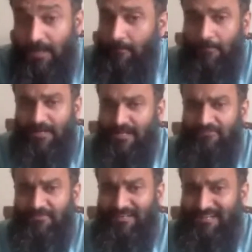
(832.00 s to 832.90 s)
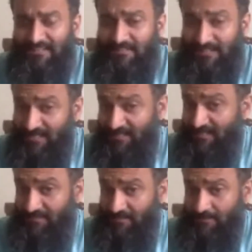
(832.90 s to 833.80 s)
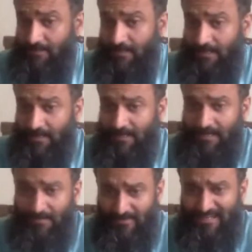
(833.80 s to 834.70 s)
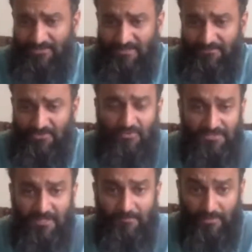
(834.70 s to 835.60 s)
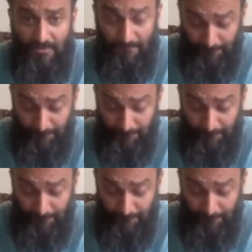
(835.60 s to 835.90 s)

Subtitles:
But if it doesn't, it doesn't. I'd like to give you two examples.